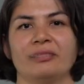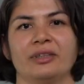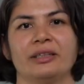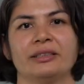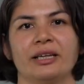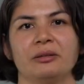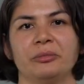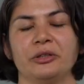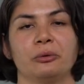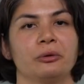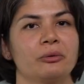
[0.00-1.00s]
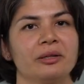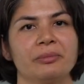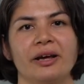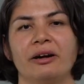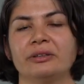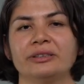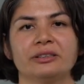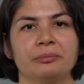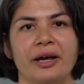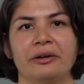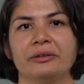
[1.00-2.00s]
It can be your grandparents,
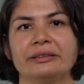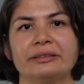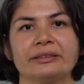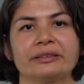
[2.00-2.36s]
parents,